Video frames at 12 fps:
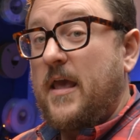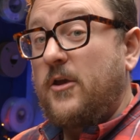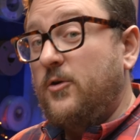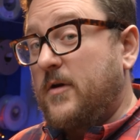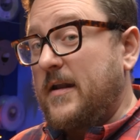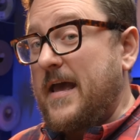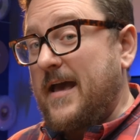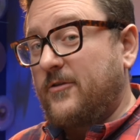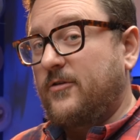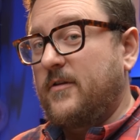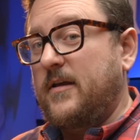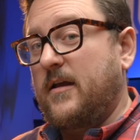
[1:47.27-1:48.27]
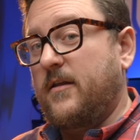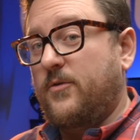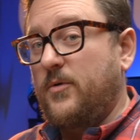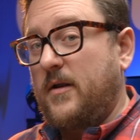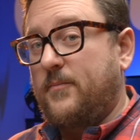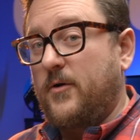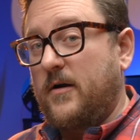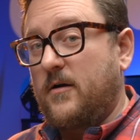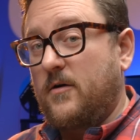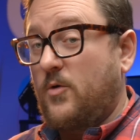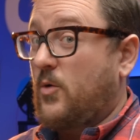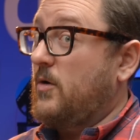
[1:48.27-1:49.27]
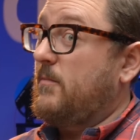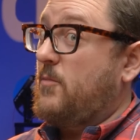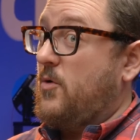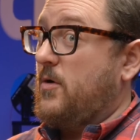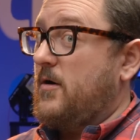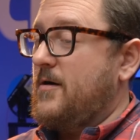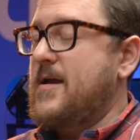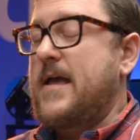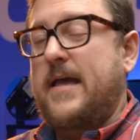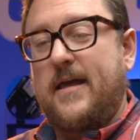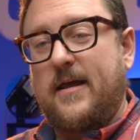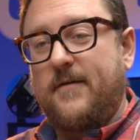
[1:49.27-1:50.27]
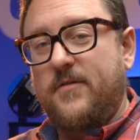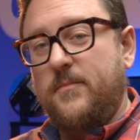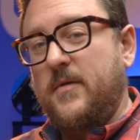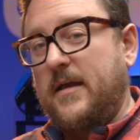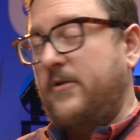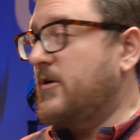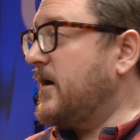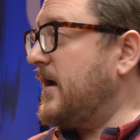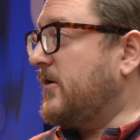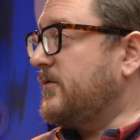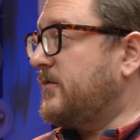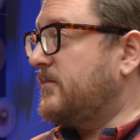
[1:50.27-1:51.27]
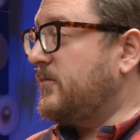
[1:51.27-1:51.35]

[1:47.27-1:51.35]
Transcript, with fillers: you can actually get a three D printer or more and have them in your house.